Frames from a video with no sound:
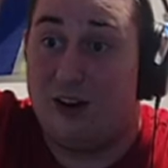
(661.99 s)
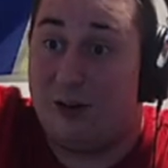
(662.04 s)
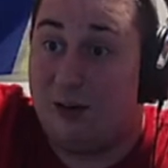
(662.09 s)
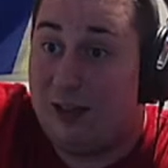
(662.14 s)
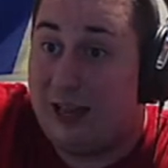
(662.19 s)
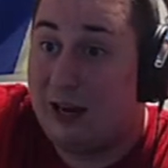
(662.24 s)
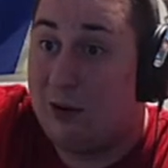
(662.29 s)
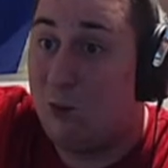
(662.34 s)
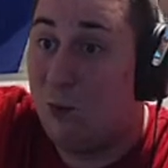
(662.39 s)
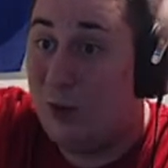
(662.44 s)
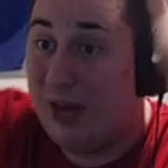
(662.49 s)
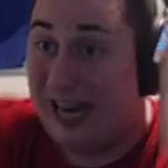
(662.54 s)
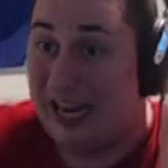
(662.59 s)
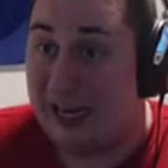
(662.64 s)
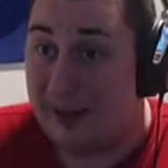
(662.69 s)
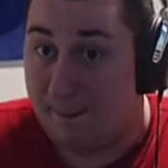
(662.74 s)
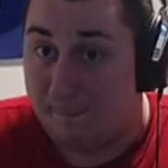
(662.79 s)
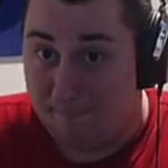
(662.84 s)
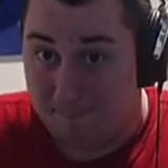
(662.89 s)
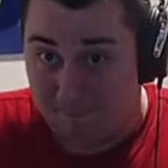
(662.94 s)
like,
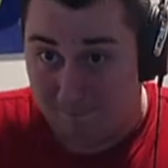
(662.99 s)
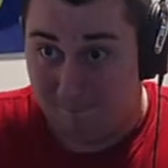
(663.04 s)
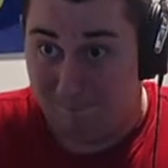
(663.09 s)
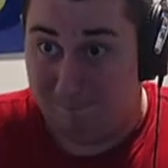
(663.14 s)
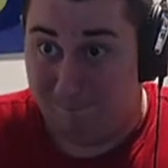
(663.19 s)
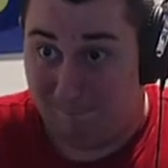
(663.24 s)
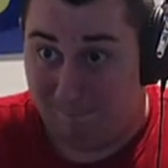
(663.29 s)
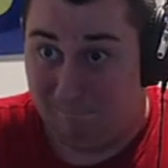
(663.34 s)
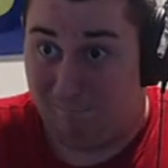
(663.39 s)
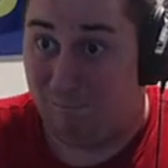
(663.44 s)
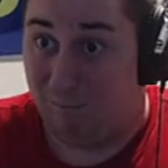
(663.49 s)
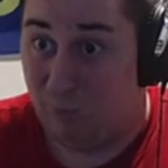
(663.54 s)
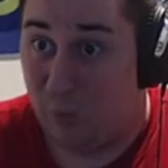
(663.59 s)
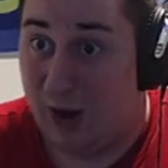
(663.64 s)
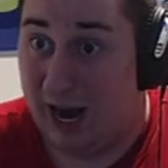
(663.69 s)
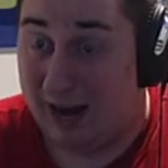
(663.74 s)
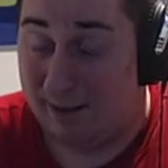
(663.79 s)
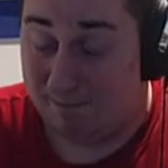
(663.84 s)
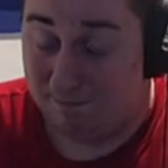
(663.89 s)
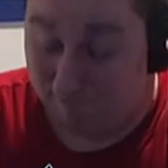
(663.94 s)
week.
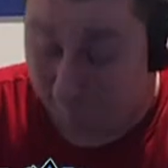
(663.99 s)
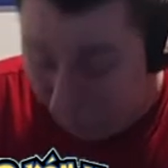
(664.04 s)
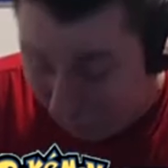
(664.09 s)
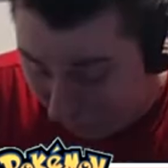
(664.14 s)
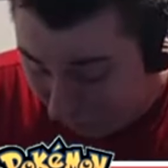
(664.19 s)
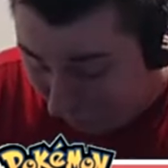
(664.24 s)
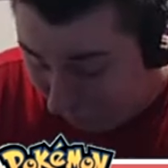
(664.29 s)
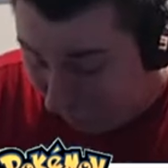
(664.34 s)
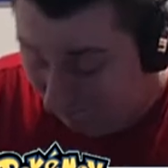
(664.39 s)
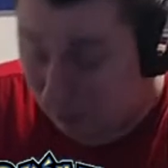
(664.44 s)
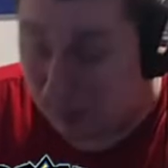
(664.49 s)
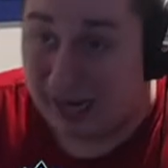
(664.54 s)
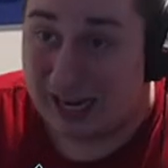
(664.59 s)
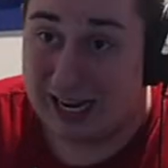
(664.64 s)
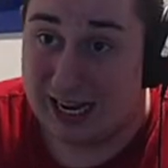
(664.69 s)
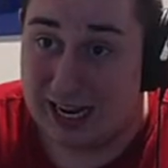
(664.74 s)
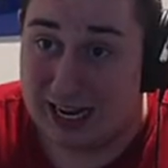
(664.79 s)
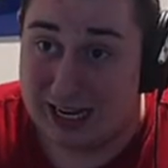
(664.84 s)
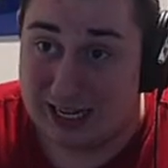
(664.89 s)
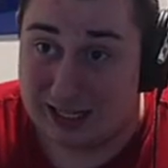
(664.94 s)
Right?
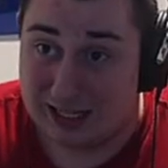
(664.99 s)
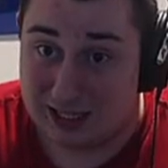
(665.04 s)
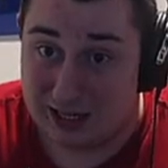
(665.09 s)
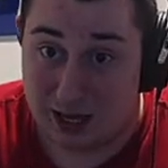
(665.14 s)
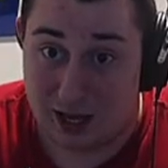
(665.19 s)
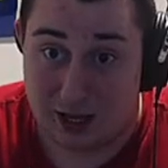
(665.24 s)
Because,